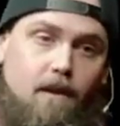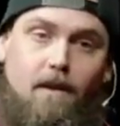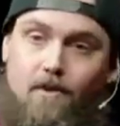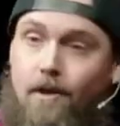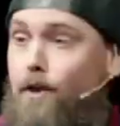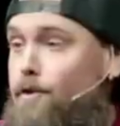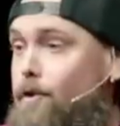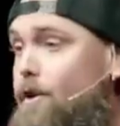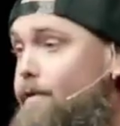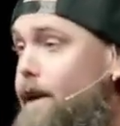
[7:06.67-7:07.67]
she knows who
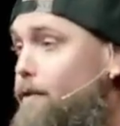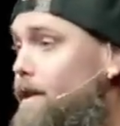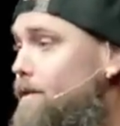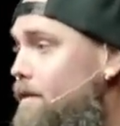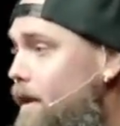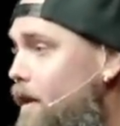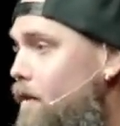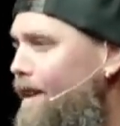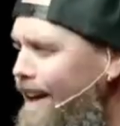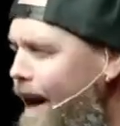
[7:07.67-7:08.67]
Darth Vader is, you know?
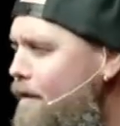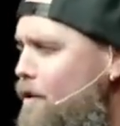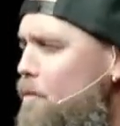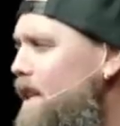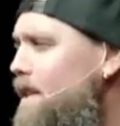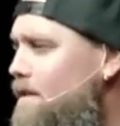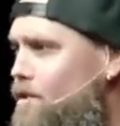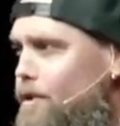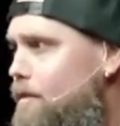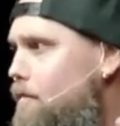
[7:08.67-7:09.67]
Like nobody's
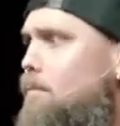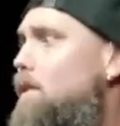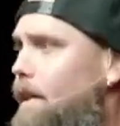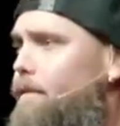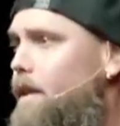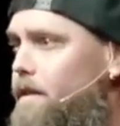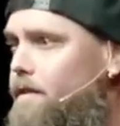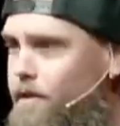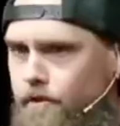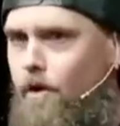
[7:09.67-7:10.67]
just oblivious
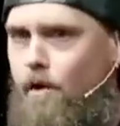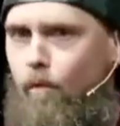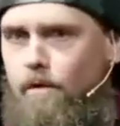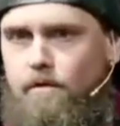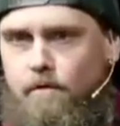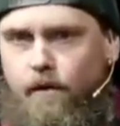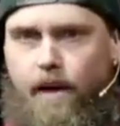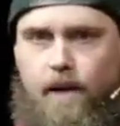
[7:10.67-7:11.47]
to Star Wars, okay?